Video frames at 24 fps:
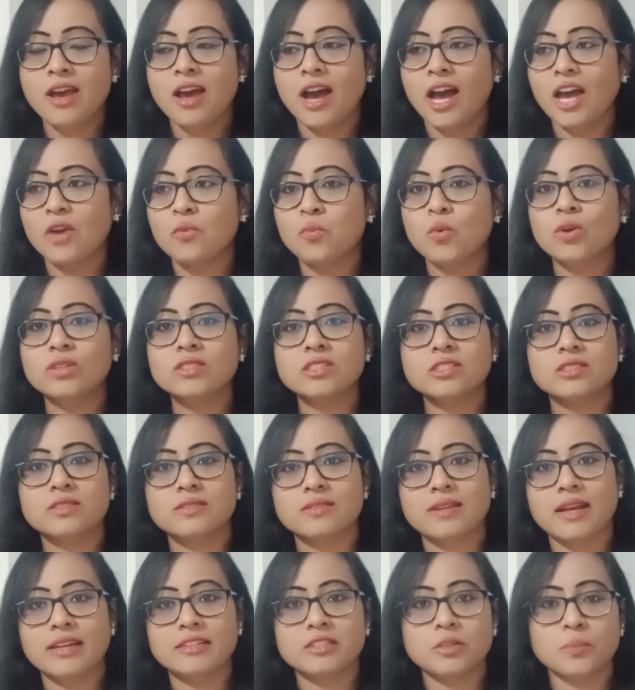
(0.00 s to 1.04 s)
I wanted to
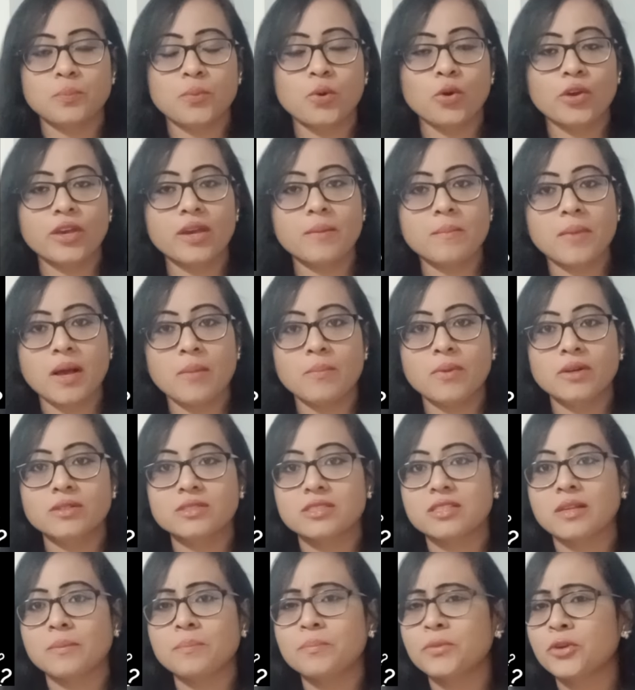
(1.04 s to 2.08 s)
write a poem about
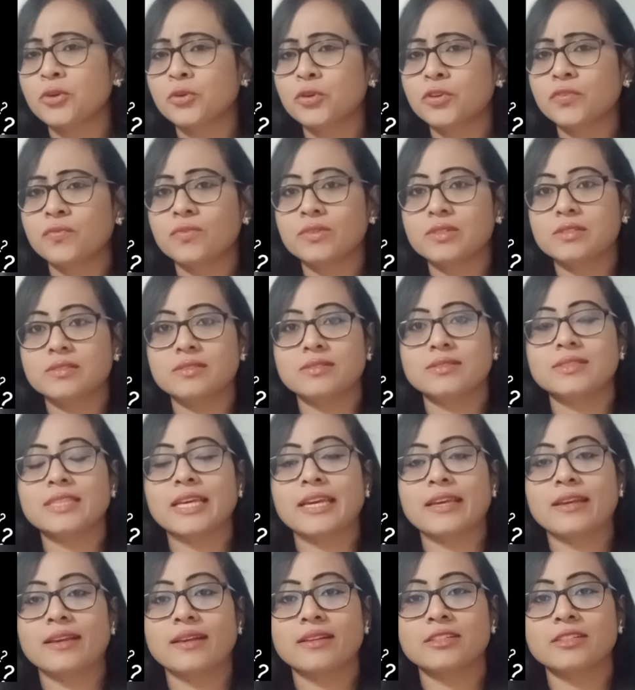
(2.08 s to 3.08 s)
some beautiful thing.